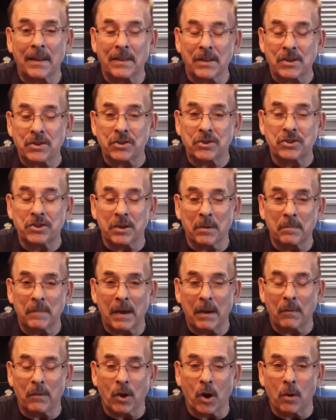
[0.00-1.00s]
This is Jim
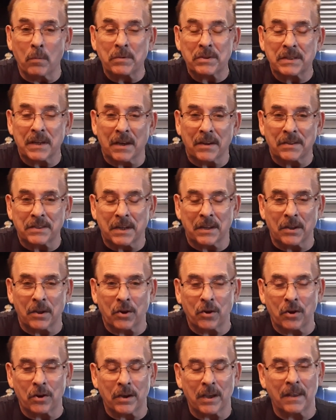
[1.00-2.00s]
Mann with Homestyle Southern
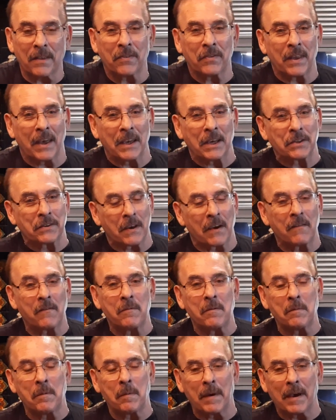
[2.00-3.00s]
Cooking. Thanks for
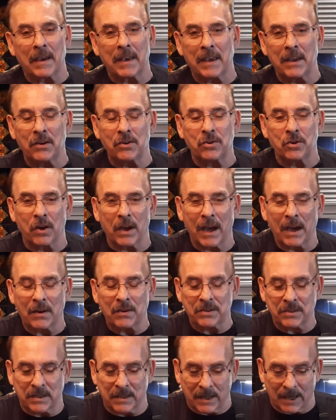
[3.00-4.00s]
having me back into your
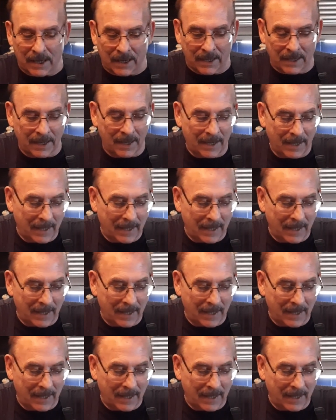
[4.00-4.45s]
house today.